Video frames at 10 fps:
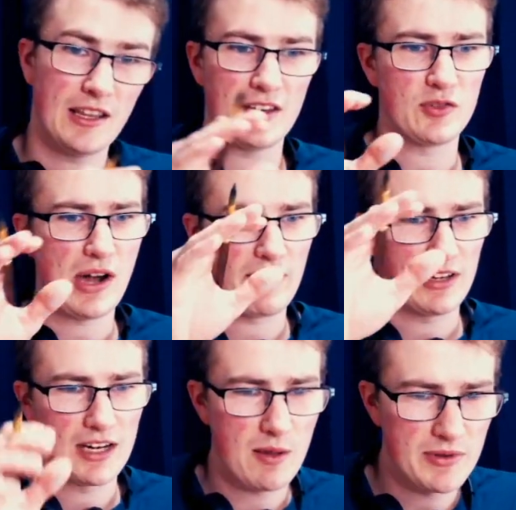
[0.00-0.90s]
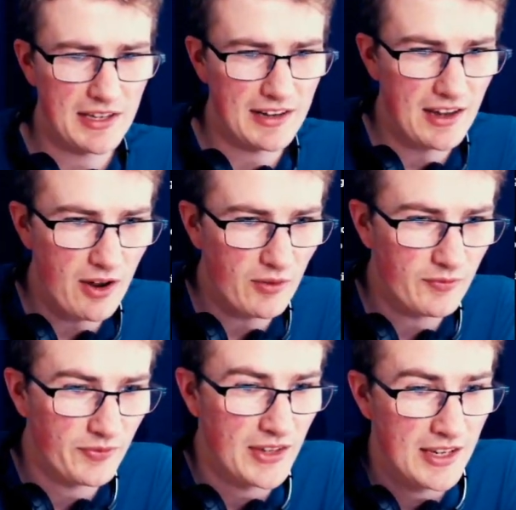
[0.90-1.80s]
then traveling up as I go.
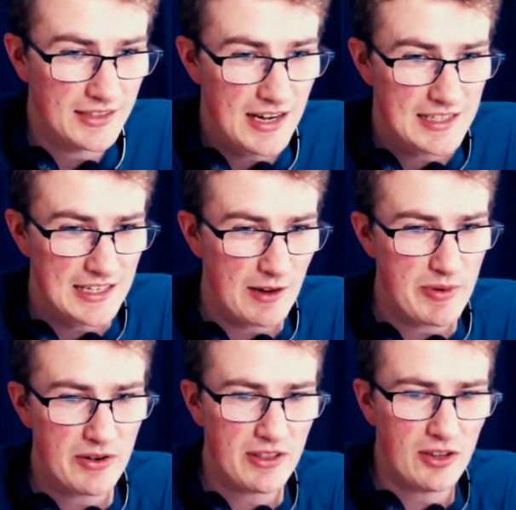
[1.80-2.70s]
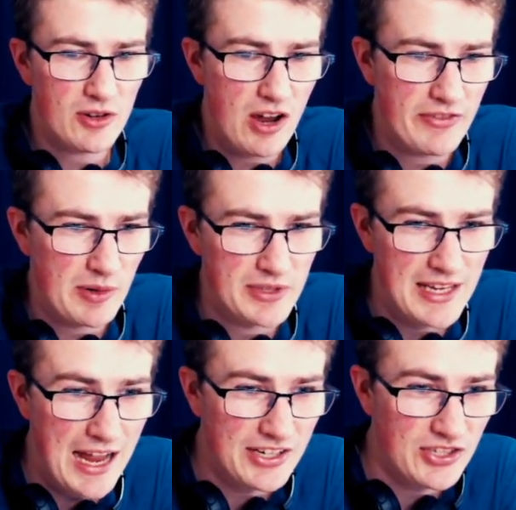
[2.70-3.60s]
Danae says, I've been going to the local coffee shop to
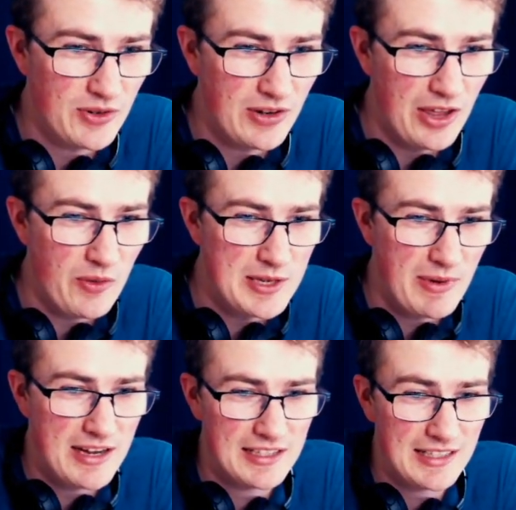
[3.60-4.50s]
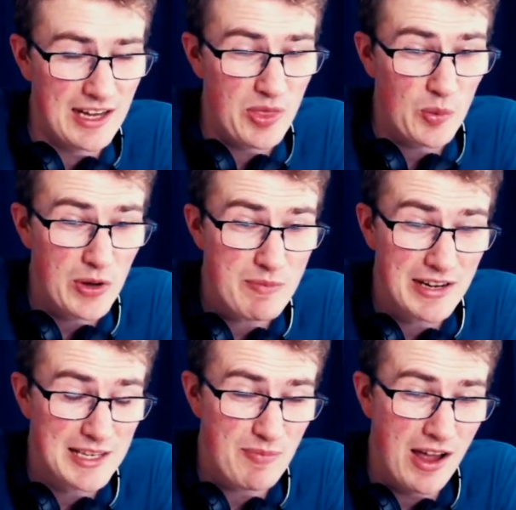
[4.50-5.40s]
catch you, otherwise my internet's like 3
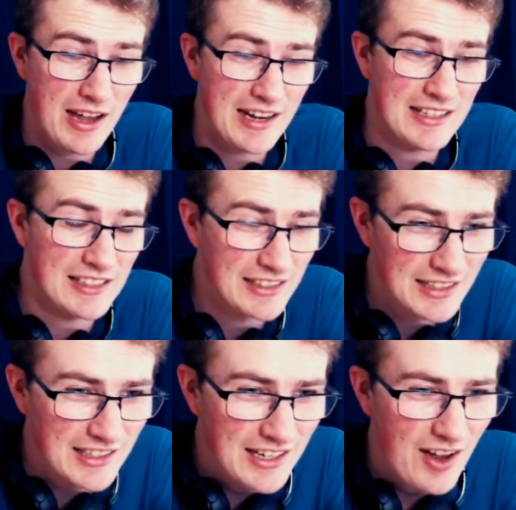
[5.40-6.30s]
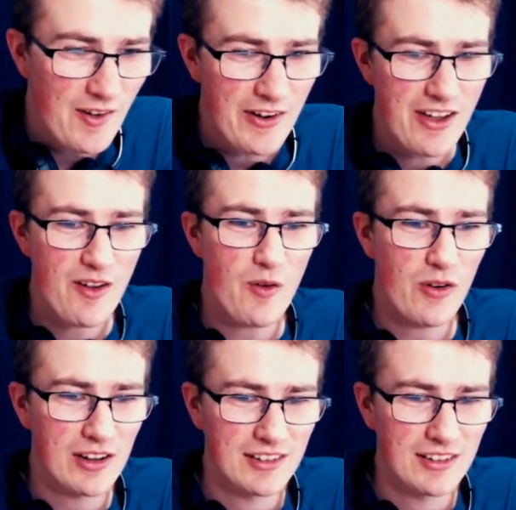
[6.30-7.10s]
minutes behind. Oh no.